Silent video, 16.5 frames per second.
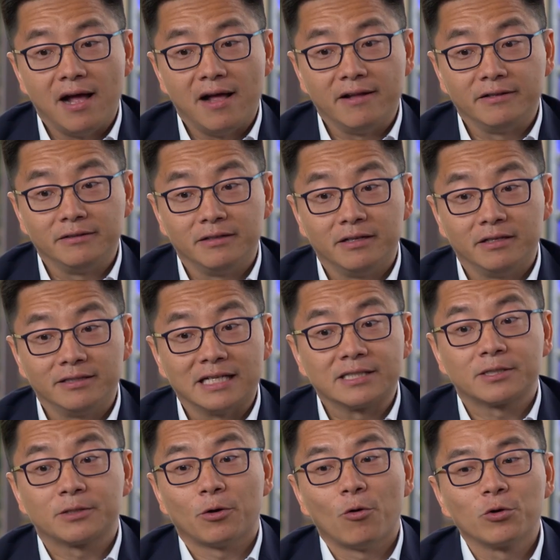And that
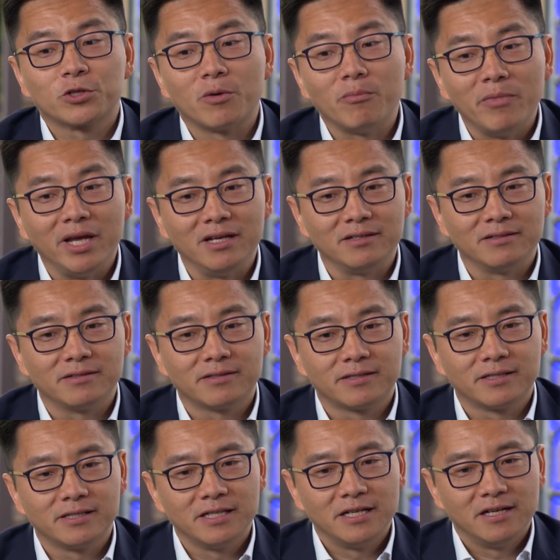also
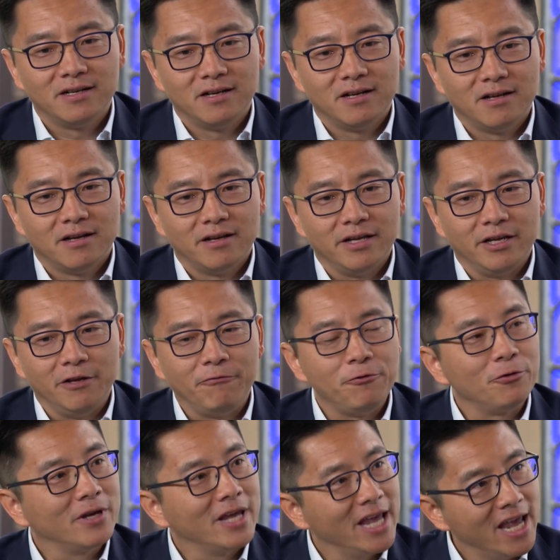means if
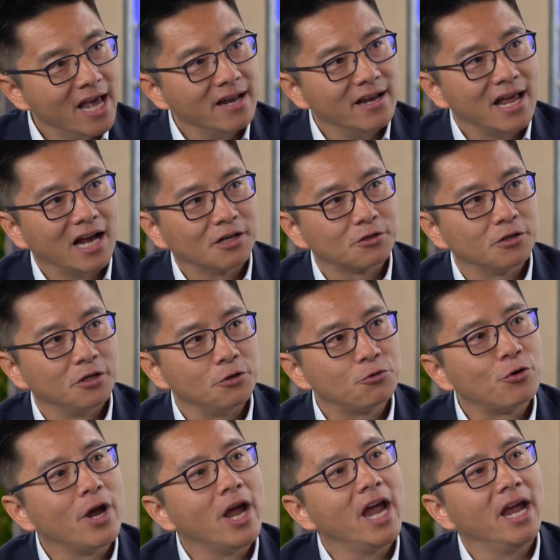you can actually
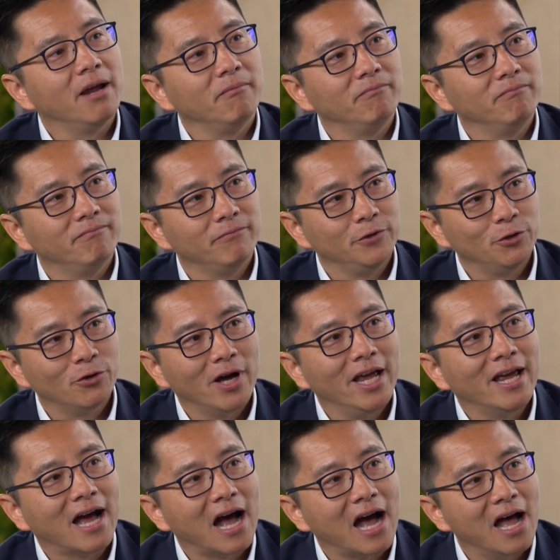train your
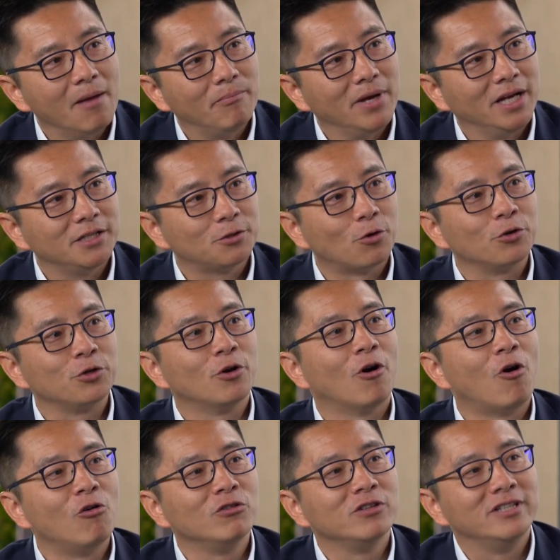AI based on your
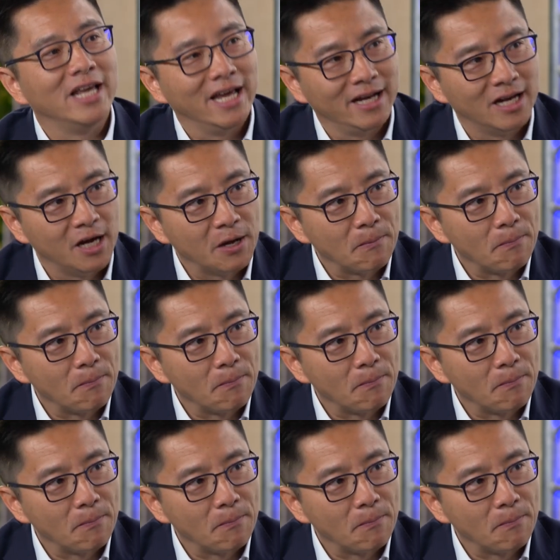own data